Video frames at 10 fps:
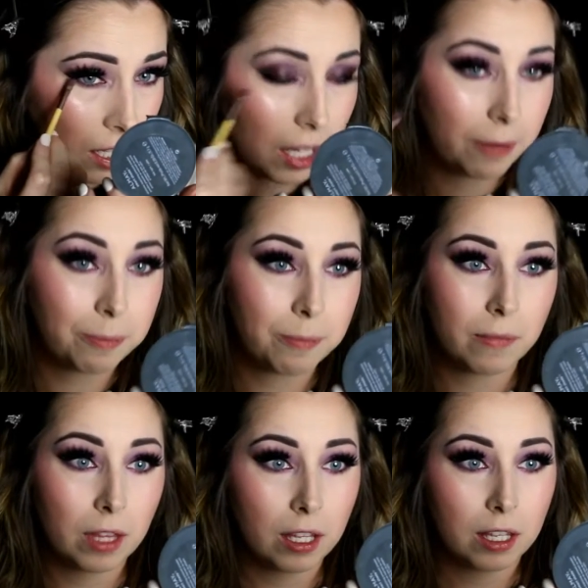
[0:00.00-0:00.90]
Okay.
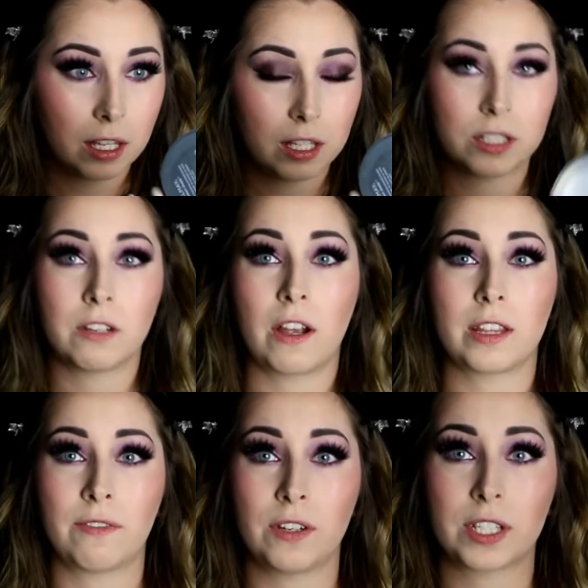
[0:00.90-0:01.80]
So I got
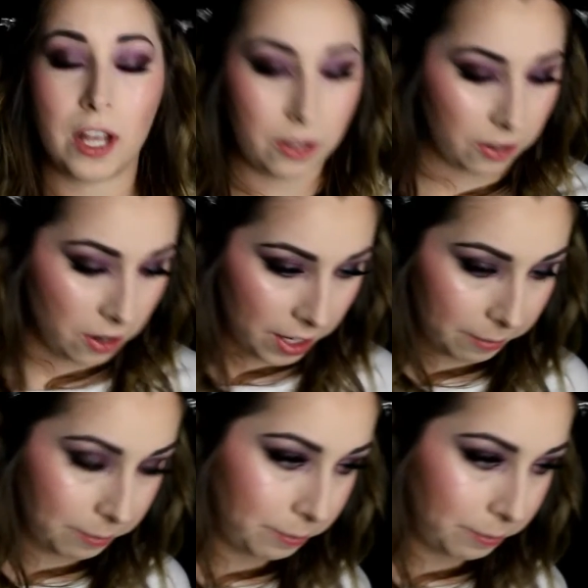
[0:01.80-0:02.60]
the first color on.